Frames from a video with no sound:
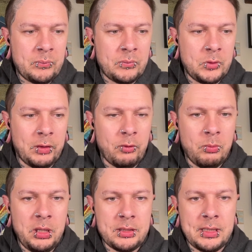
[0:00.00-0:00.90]
Do I have
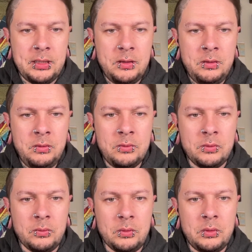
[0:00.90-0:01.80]
Roblox? I
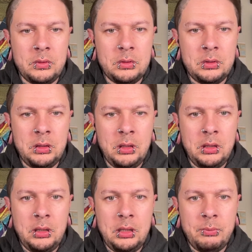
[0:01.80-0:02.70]
do.
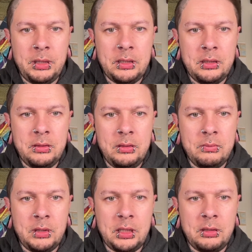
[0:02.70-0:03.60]
Yeah, my kid
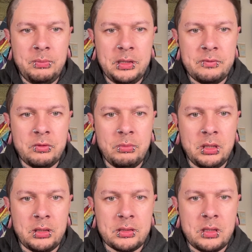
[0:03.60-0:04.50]
plays
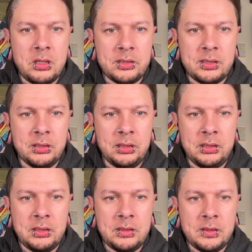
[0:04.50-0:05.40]
Roblox constantly,
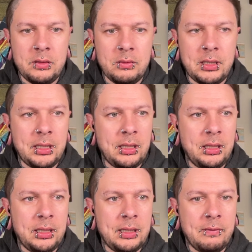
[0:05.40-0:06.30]
so
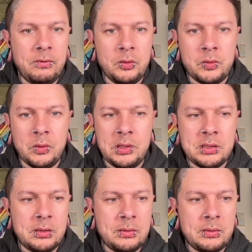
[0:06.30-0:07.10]
I have no choice.